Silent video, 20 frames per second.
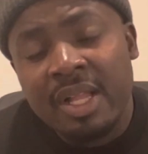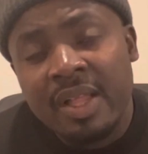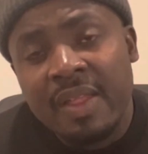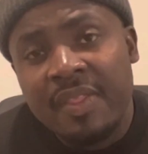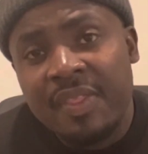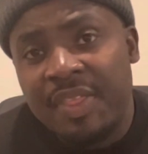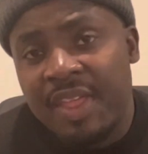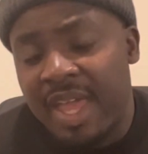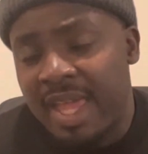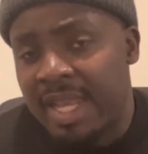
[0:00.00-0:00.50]

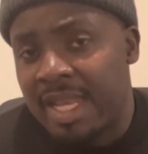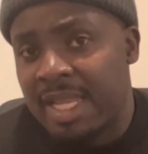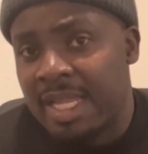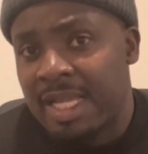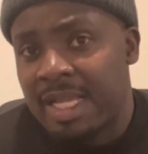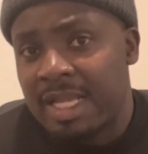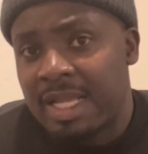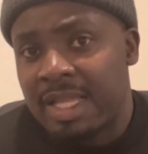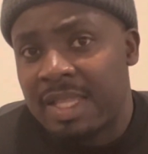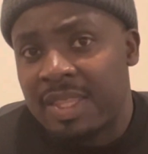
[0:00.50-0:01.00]
then
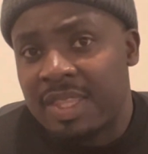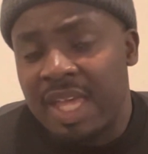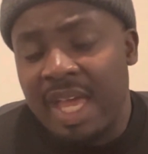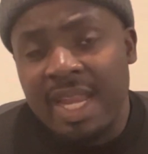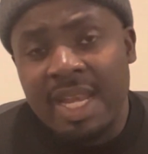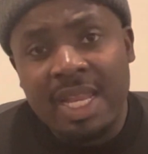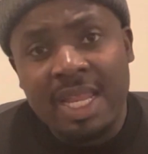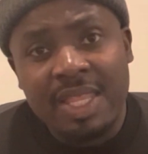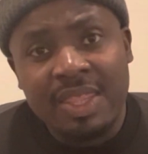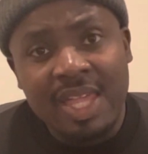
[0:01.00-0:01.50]

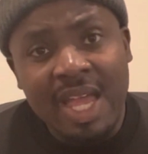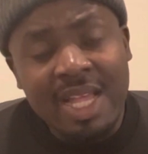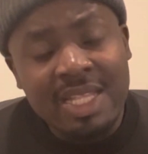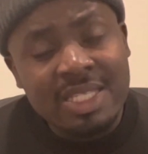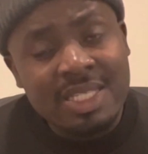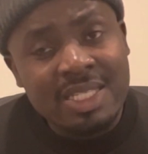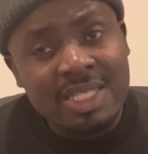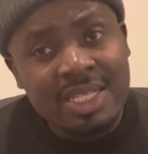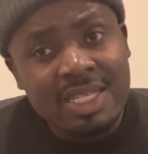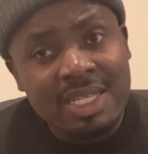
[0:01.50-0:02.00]

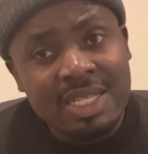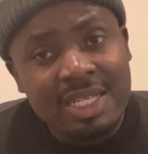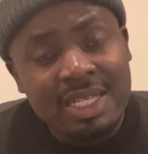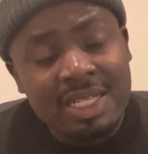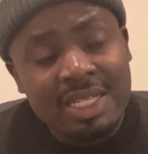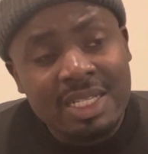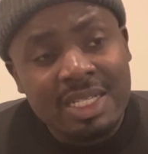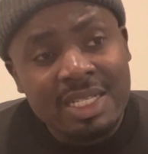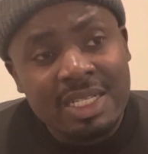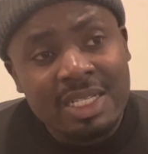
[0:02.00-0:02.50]
that's
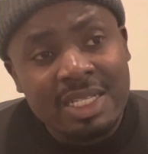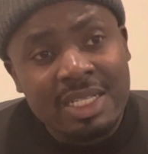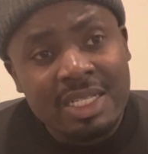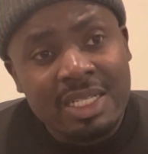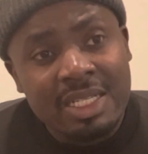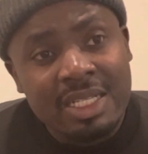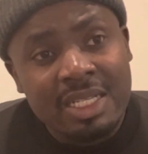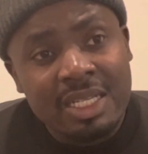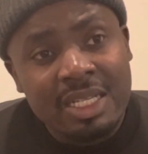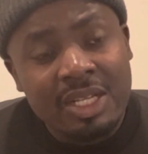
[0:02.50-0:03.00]

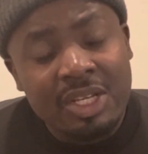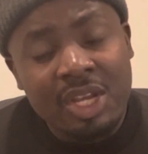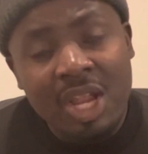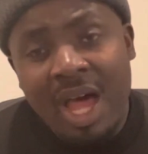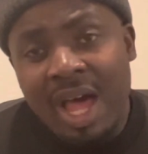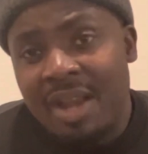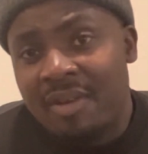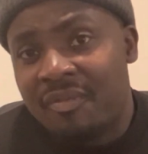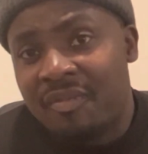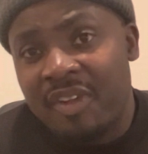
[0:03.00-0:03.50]

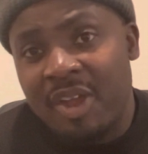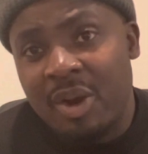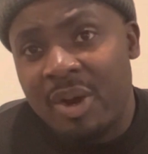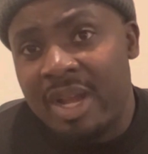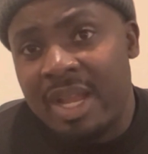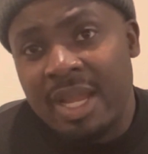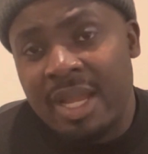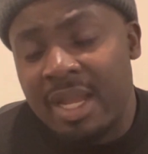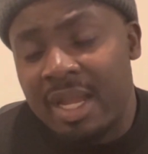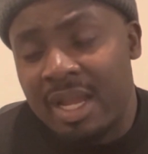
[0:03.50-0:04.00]
not
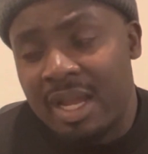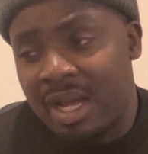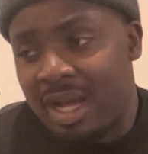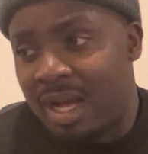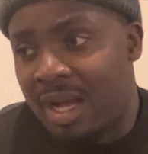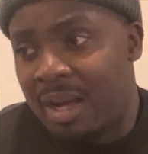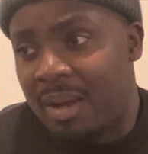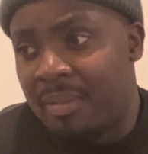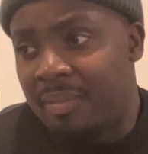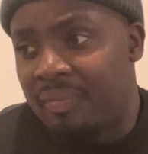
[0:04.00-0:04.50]
very
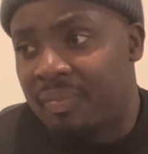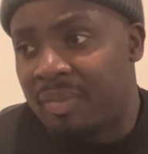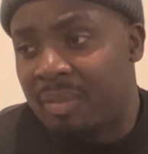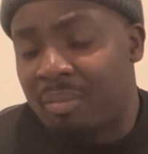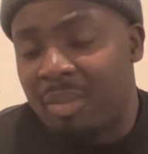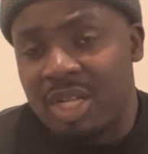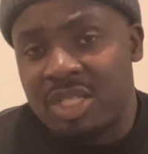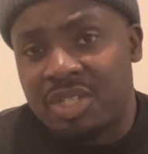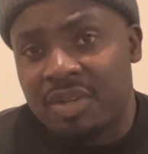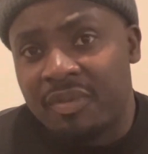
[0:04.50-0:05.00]

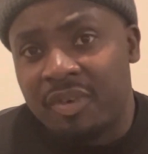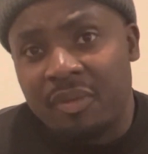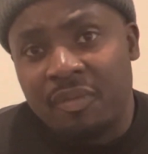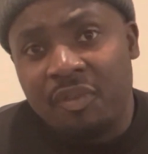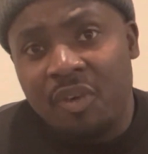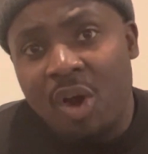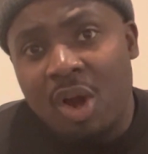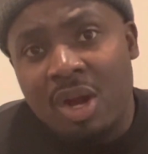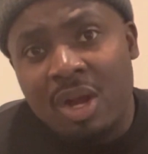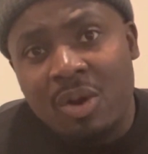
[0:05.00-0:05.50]
much of a
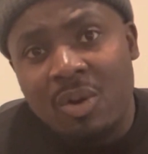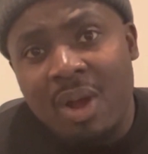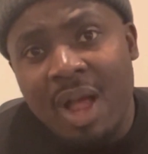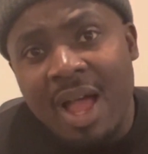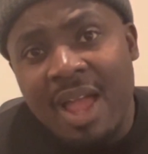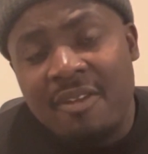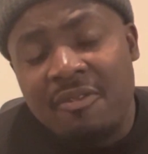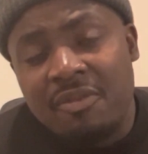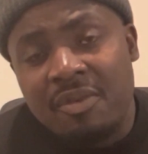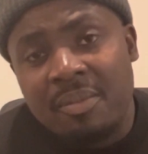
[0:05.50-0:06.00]
far
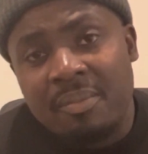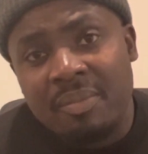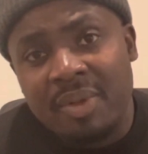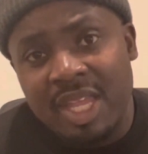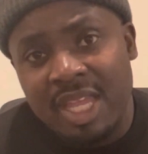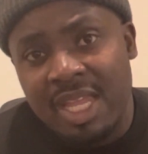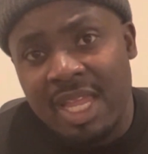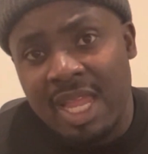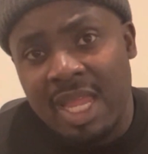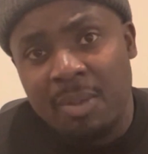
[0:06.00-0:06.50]
cry from
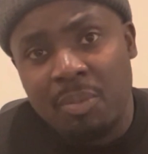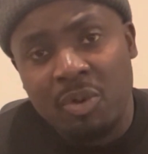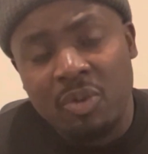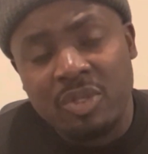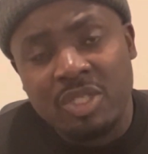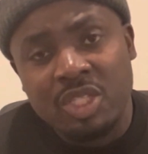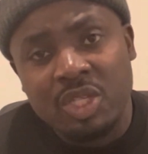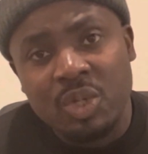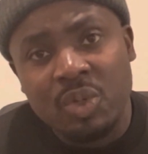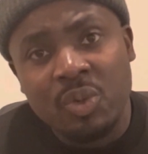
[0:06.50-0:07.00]
being able
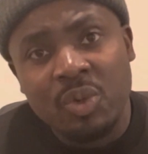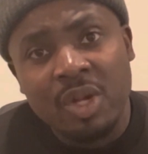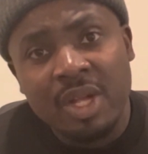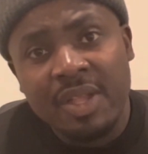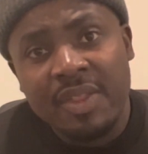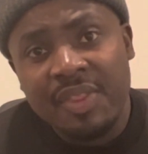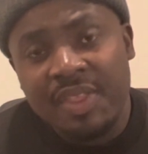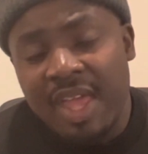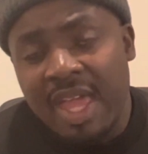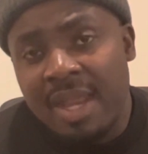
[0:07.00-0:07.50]
to
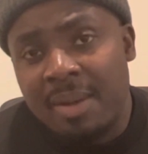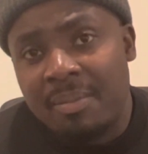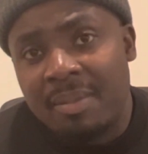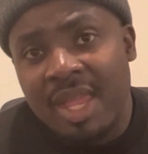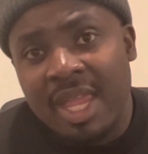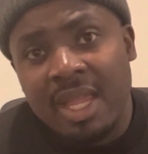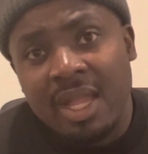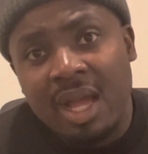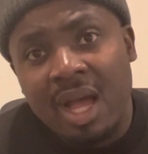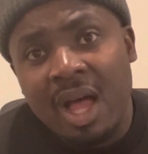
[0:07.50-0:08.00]
then
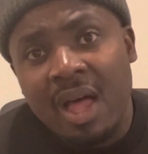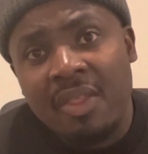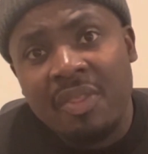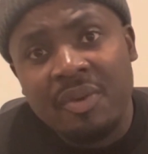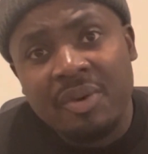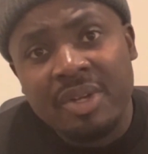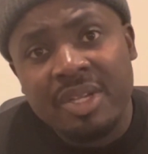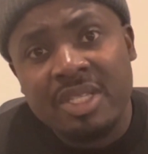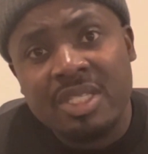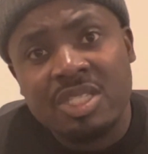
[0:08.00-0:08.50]
make
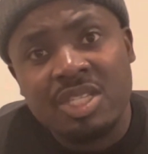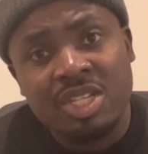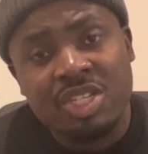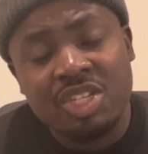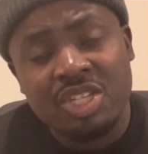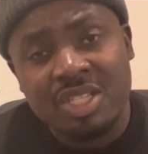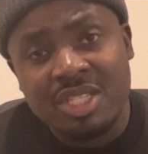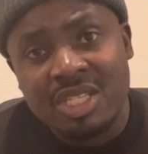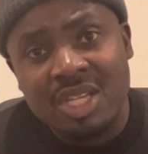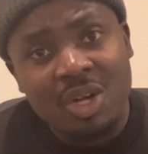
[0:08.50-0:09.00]
other
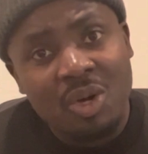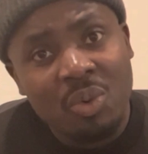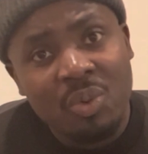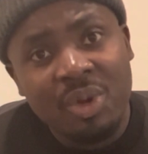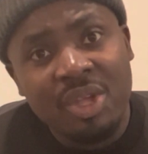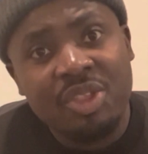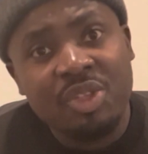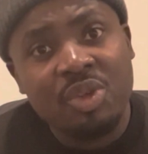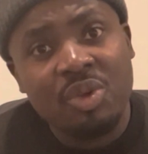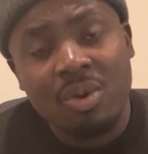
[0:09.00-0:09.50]
decisions
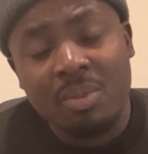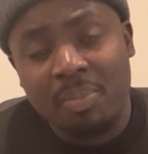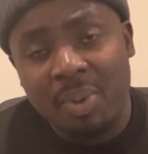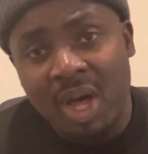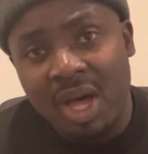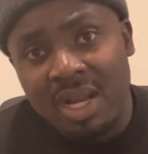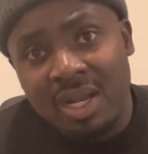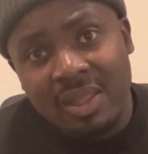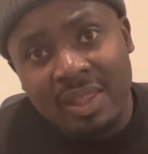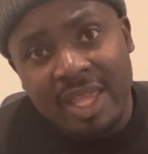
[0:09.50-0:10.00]
with your
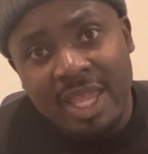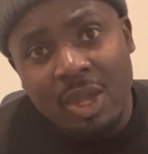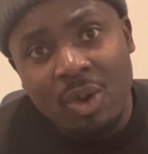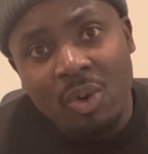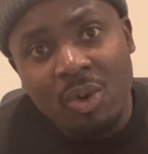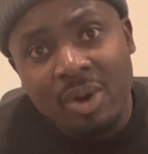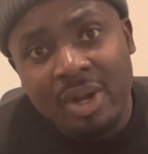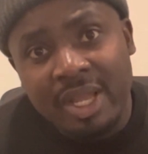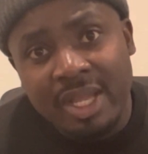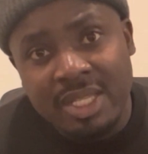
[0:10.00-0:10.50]
bodily
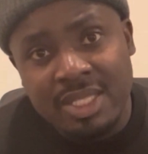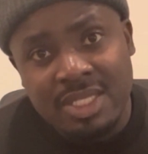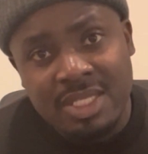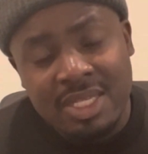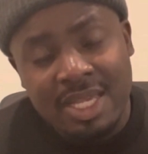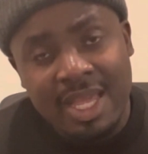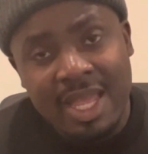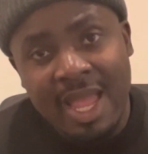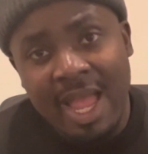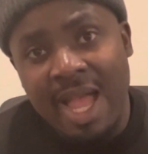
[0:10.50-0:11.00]
organs
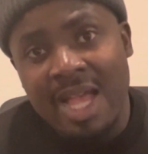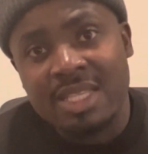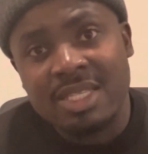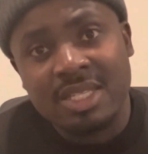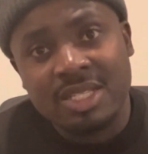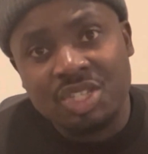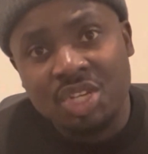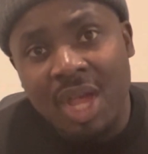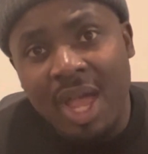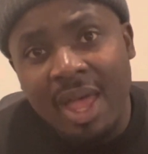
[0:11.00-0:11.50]
as
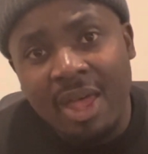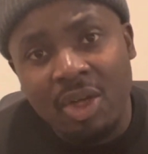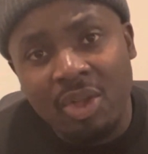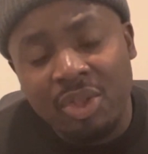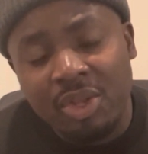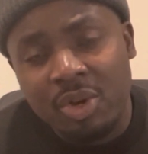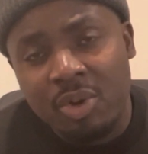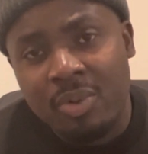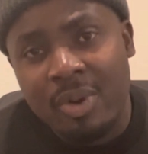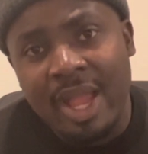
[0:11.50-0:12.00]
a
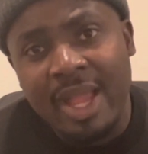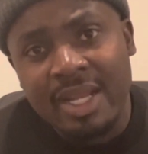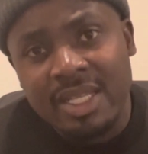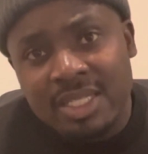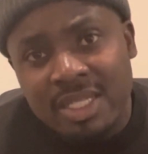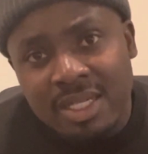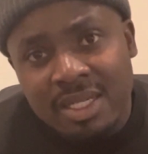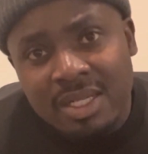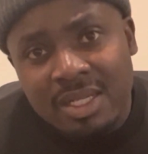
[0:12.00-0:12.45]
child, correct?